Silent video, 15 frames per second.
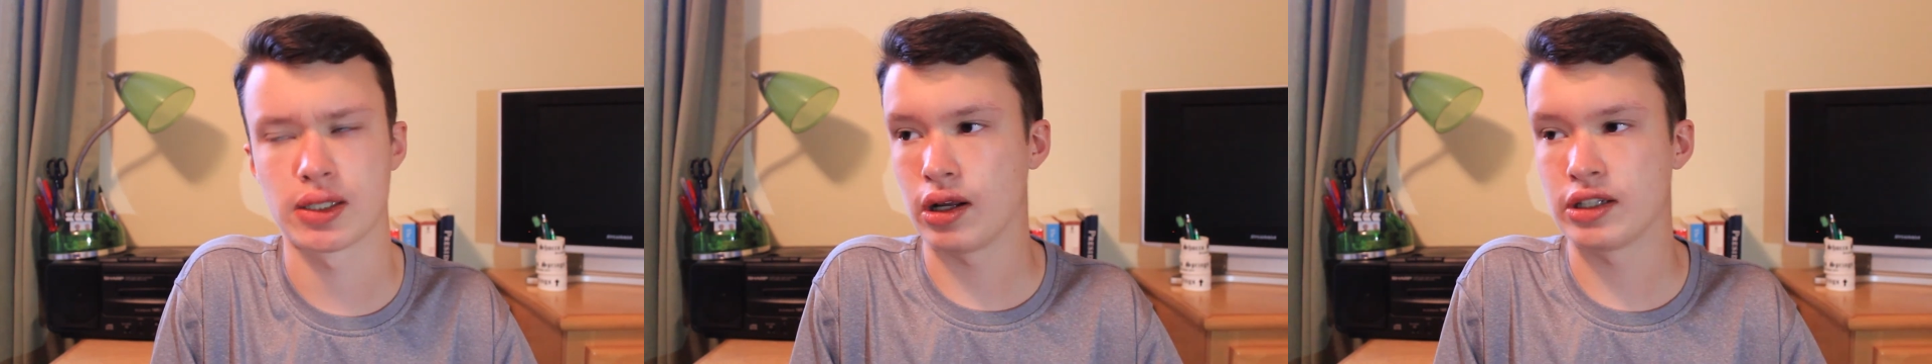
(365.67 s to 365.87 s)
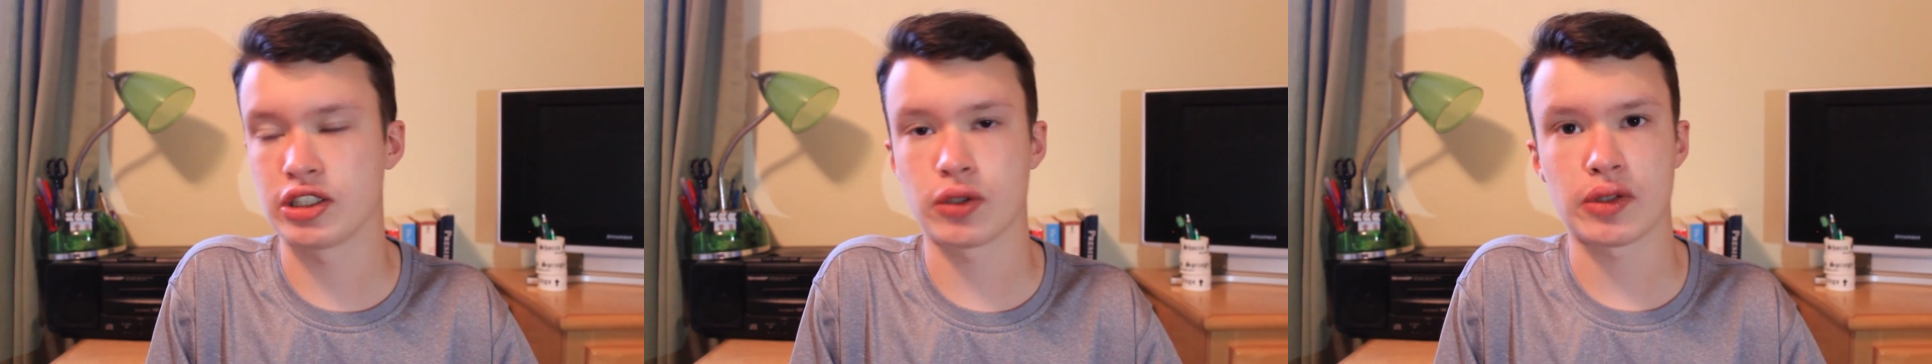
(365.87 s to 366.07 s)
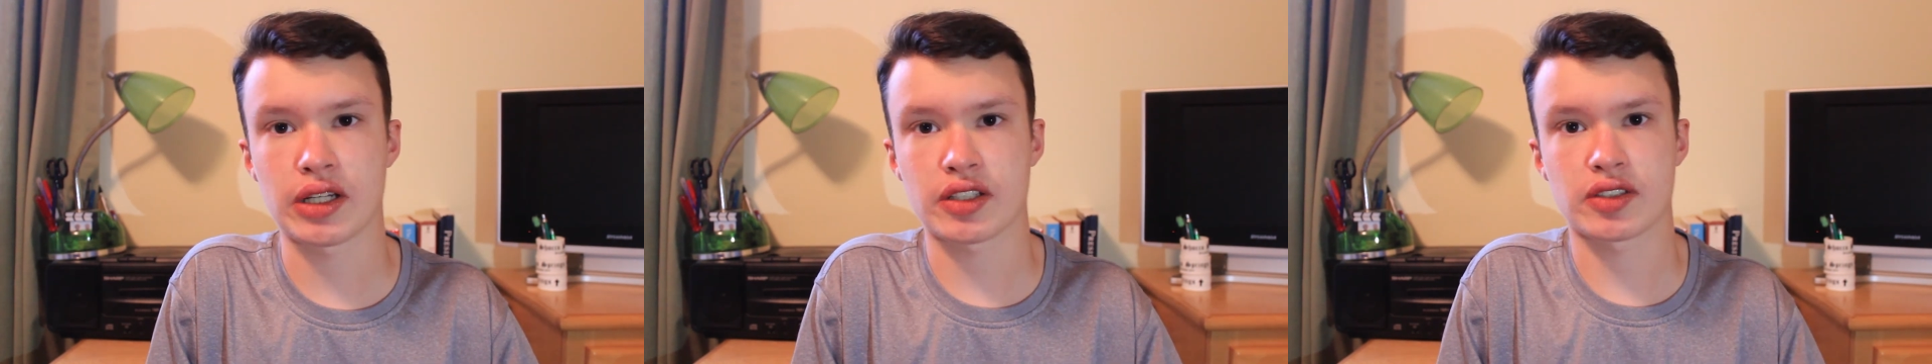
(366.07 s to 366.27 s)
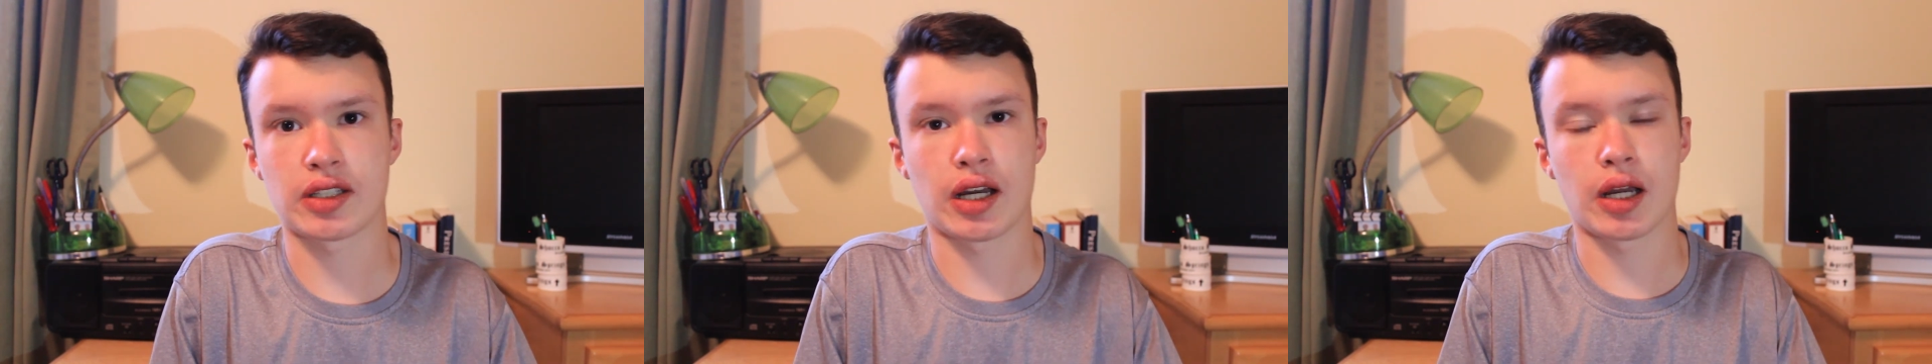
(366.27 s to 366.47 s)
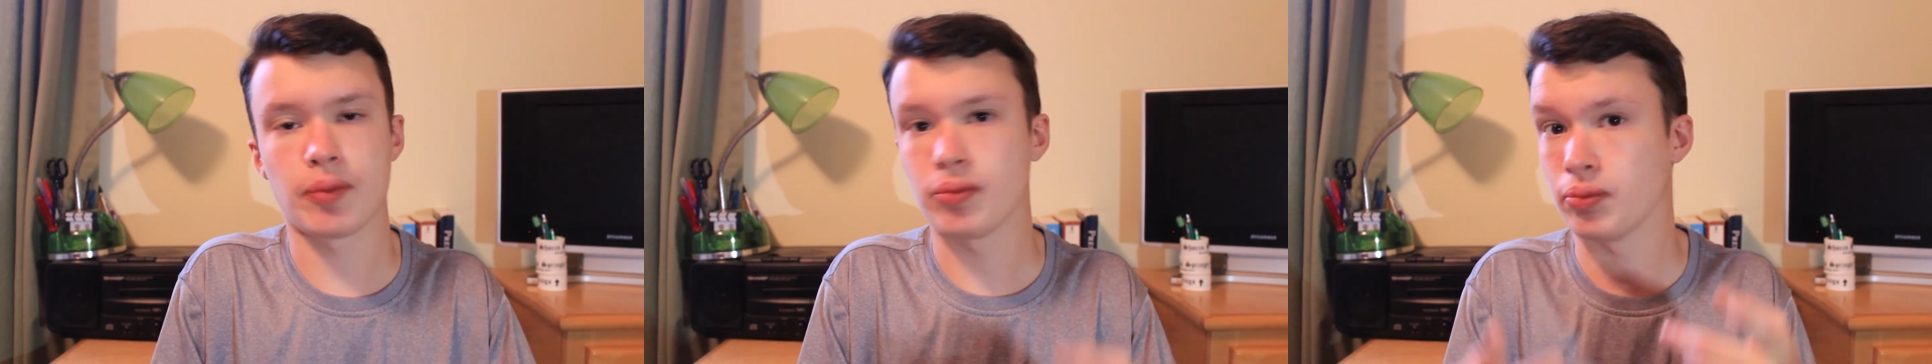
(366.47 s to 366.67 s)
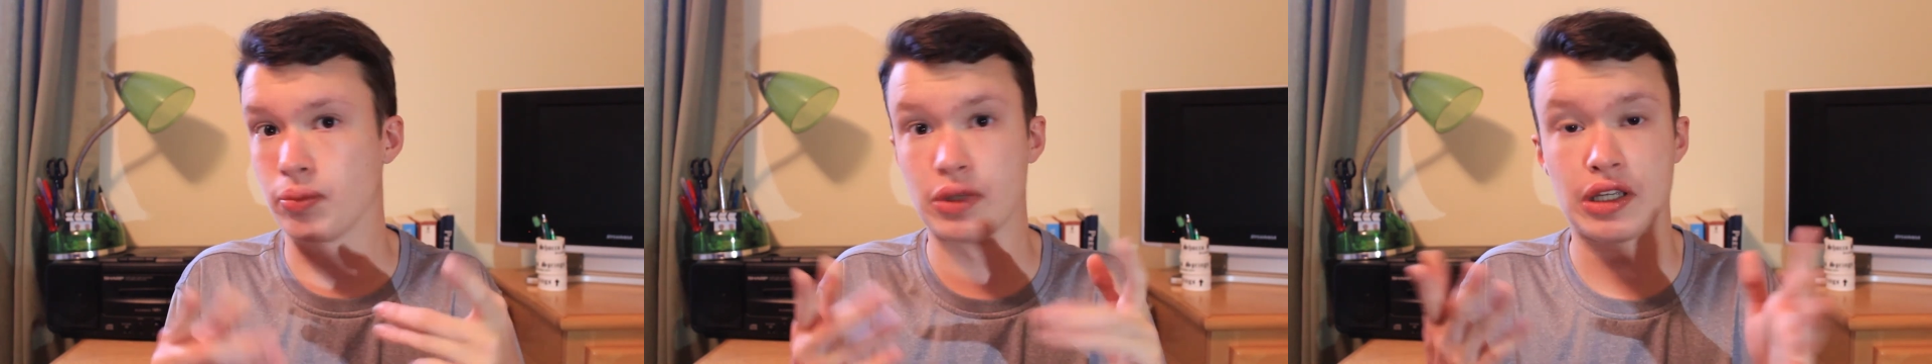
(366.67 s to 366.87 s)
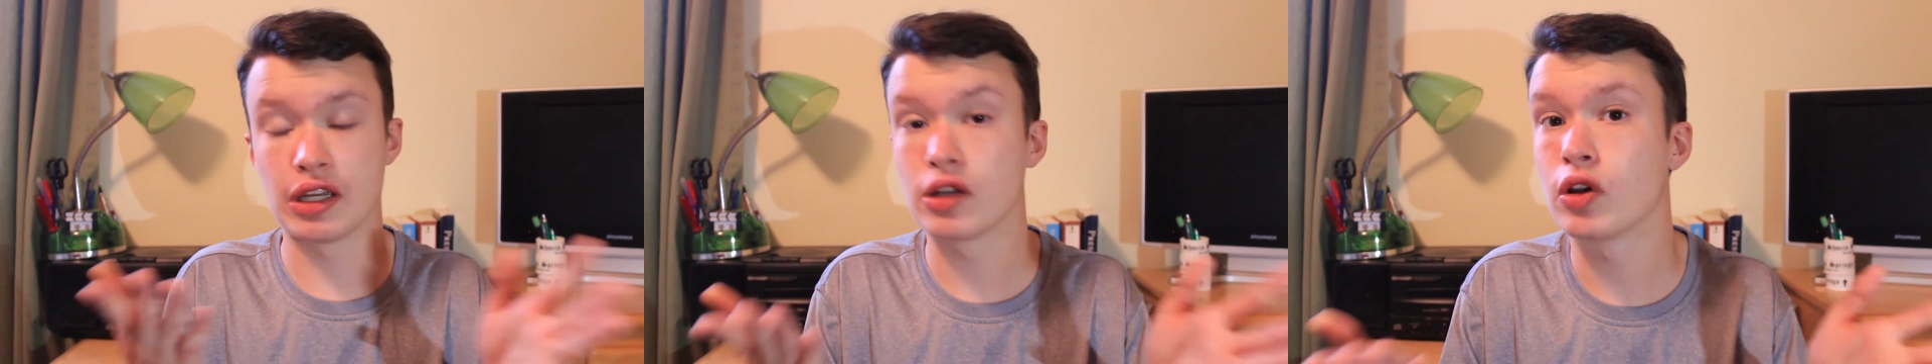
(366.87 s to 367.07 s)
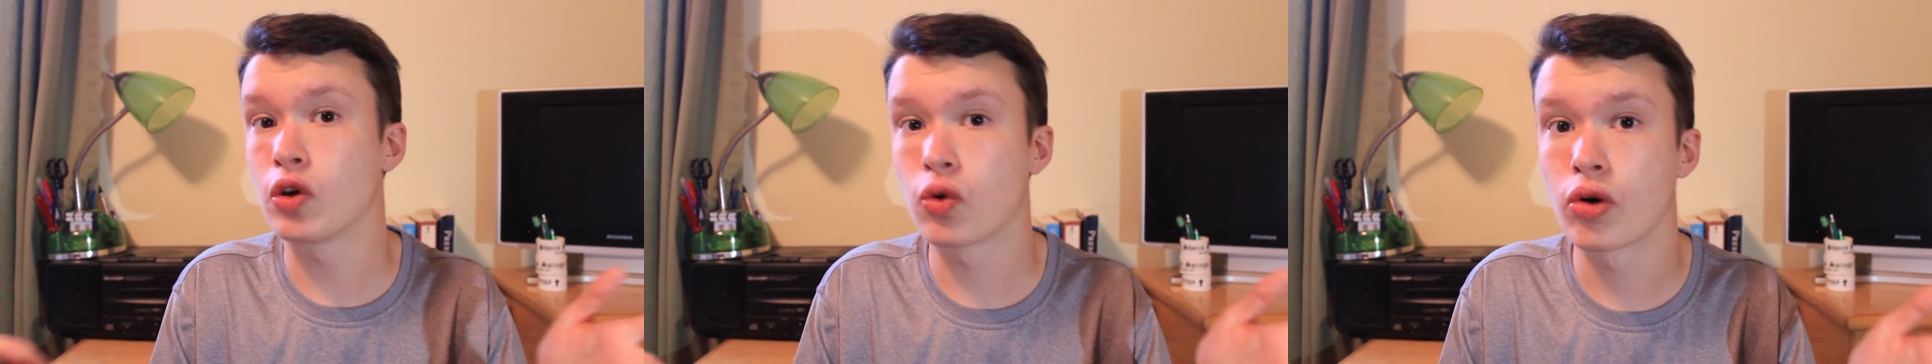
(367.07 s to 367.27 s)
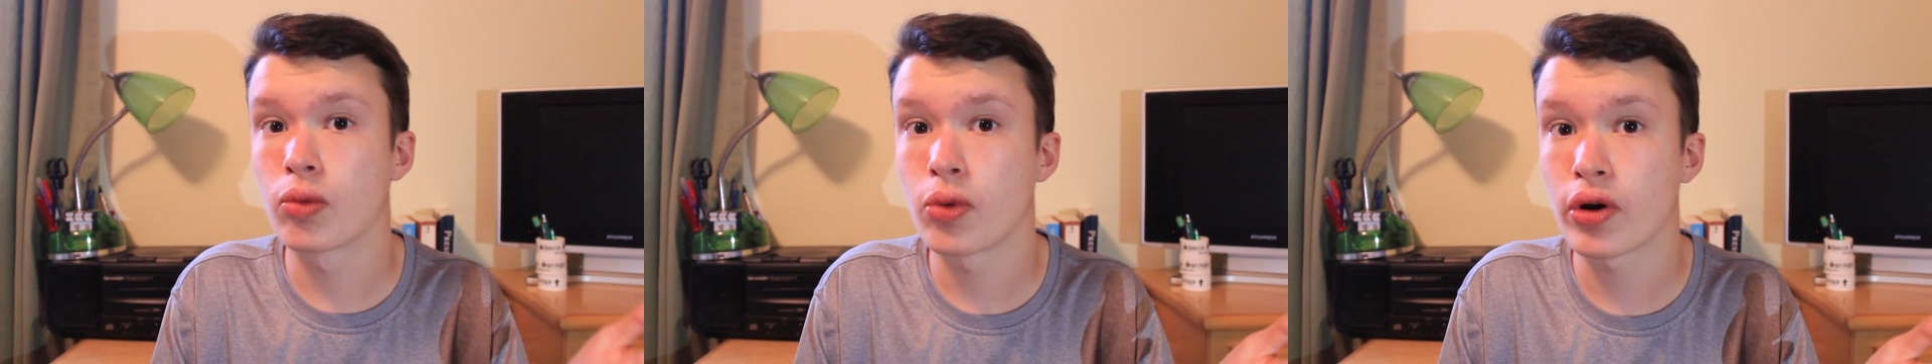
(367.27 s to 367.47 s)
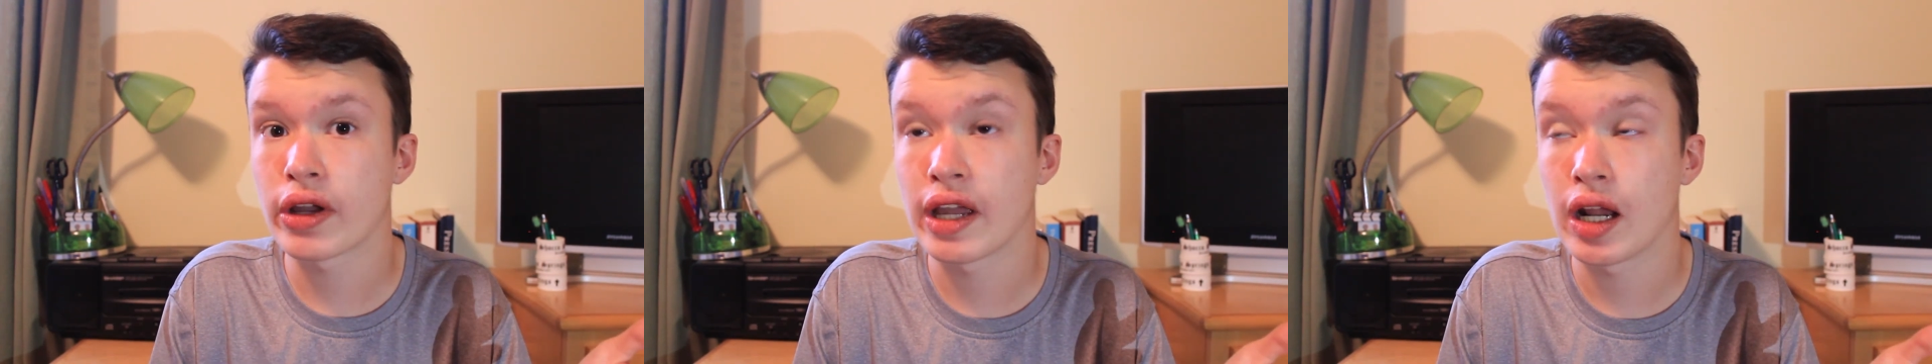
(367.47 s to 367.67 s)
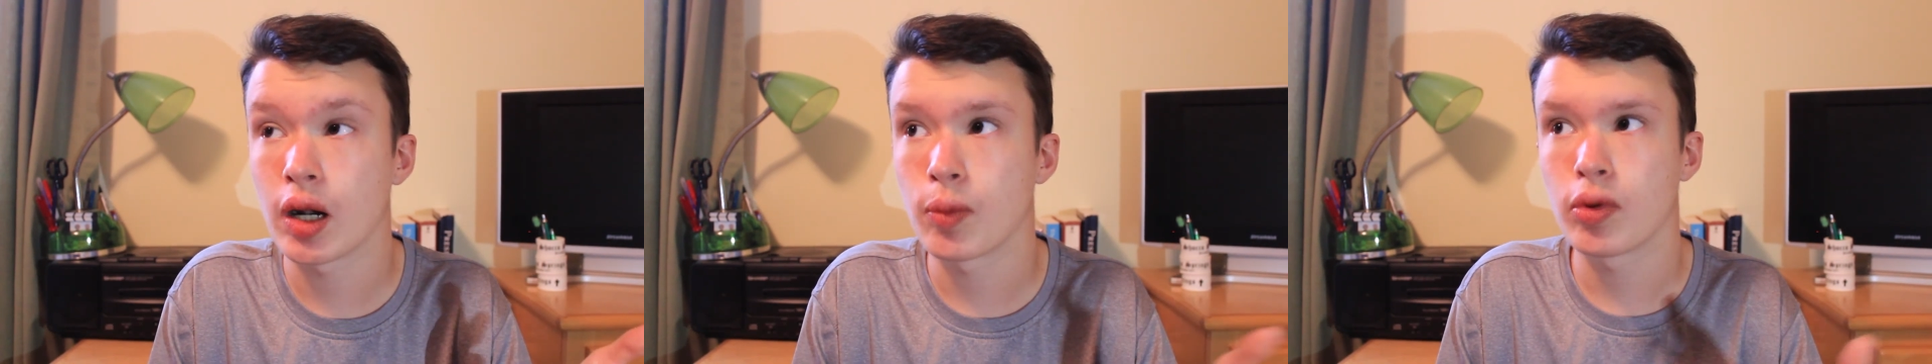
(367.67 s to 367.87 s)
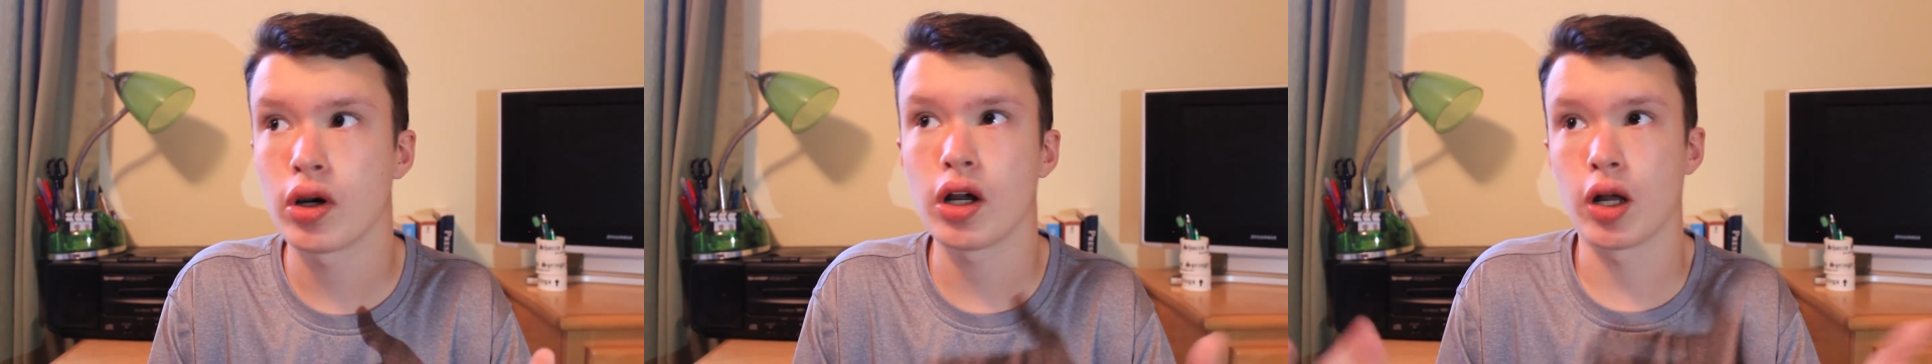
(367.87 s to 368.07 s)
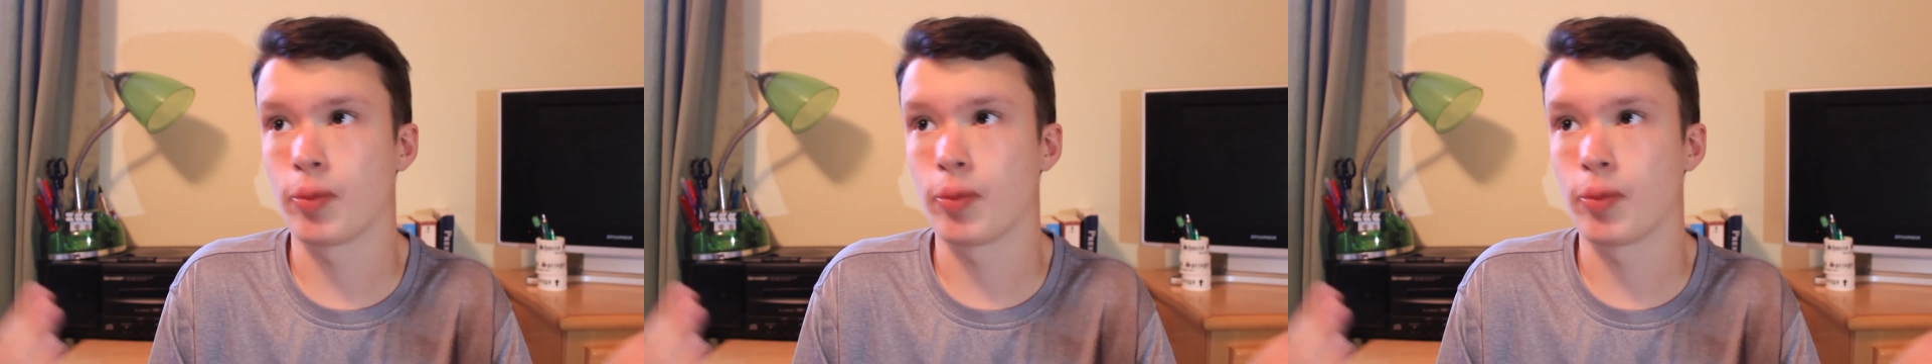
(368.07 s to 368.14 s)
Until next time, get a normal camera,